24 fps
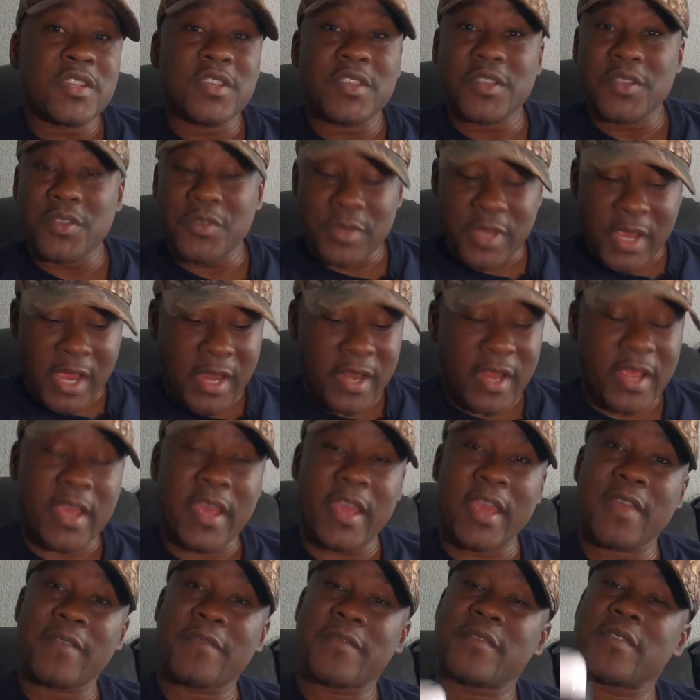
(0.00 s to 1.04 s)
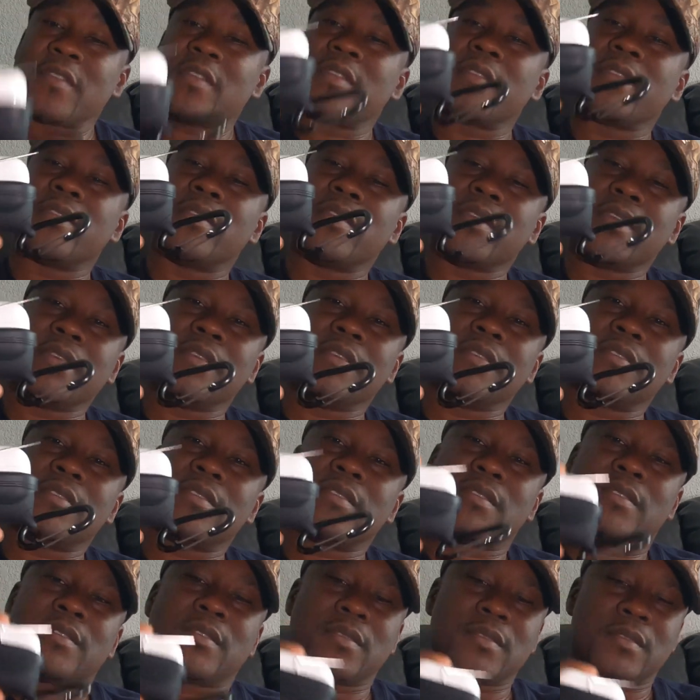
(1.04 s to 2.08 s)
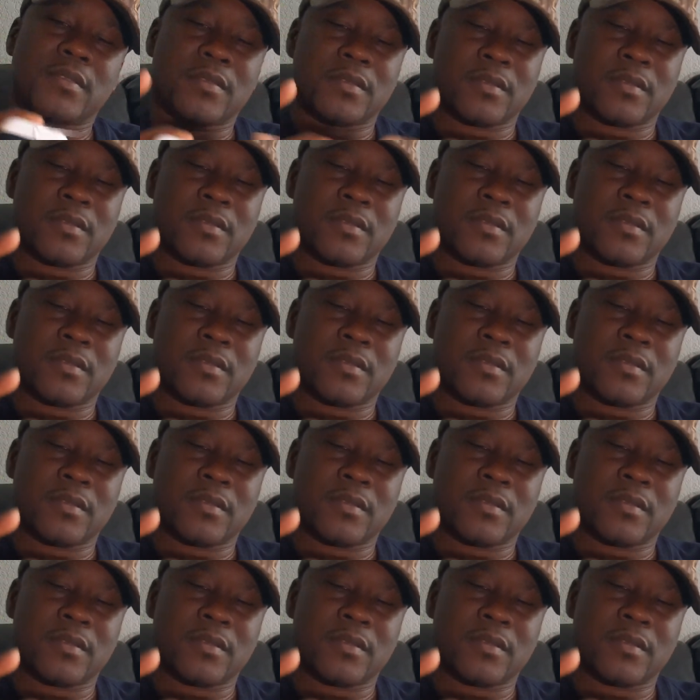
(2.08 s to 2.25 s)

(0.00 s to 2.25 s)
you gotta have these.